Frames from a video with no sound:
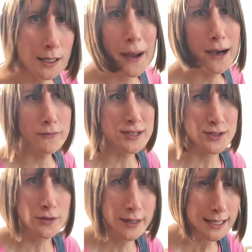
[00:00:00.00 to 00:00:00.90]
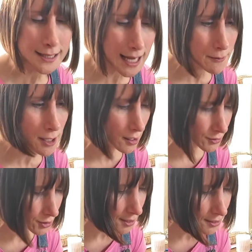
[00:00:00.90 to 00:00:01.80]
about restoring these game
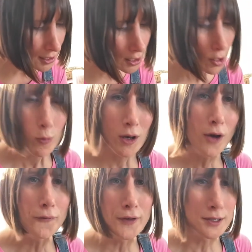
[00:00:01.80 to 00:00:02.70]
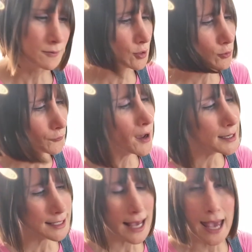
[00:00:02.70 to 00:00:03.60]
cartridges? Well, often you'll find
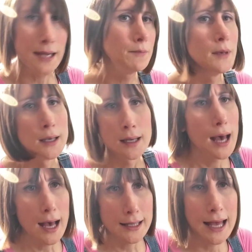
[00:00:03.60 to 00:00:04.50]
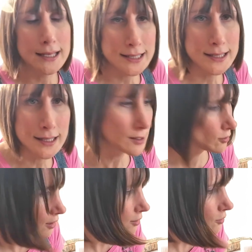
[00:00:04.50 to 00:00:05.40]
a game that's,
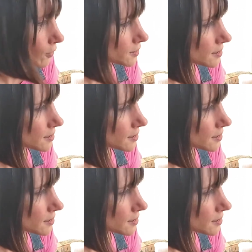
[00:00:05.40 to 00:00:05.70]
you want